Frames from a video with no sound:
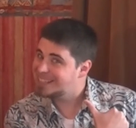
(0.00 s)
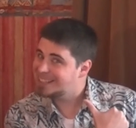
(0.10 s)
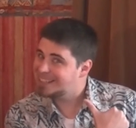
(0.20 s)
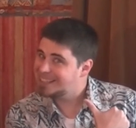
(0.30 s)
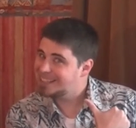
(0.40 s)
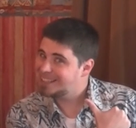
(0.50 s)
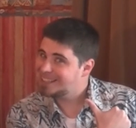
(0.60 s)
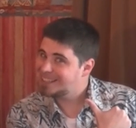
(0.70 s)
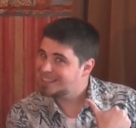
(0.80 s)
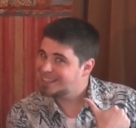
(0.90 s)

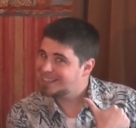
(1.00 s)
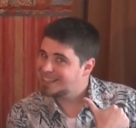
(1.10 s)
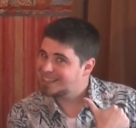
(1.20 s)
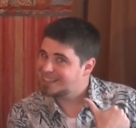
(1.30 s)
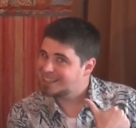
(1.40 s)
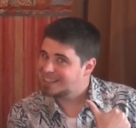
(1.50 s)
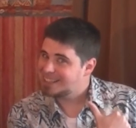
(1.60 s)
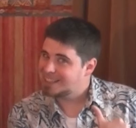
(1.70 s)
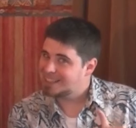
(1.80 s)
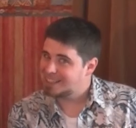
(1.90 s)

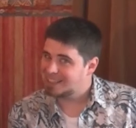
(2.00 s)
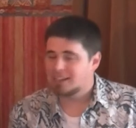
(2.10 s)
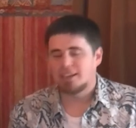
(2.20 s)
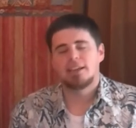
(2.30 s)
(silence)